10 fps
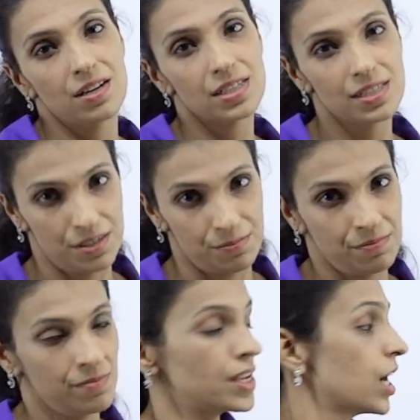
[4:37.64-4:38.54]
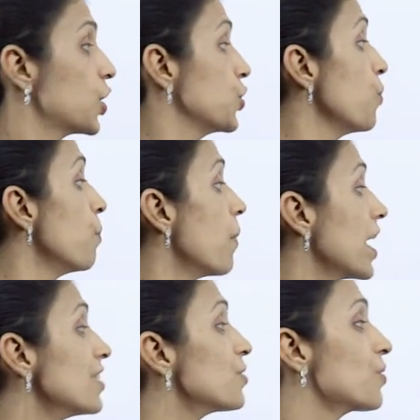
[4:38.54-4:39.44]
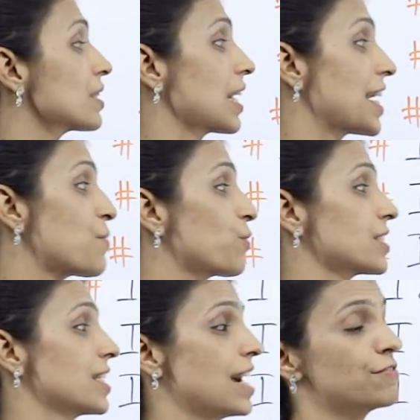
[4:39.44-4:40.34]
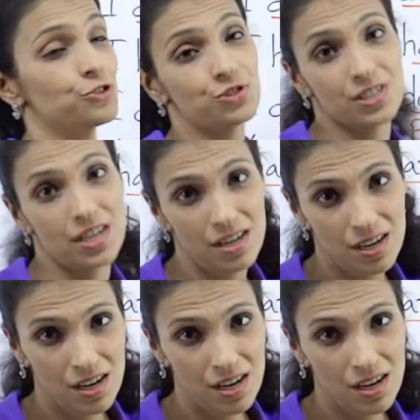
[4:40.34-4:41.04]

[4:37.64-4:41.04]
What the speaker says: listen, you might not like what I have to say,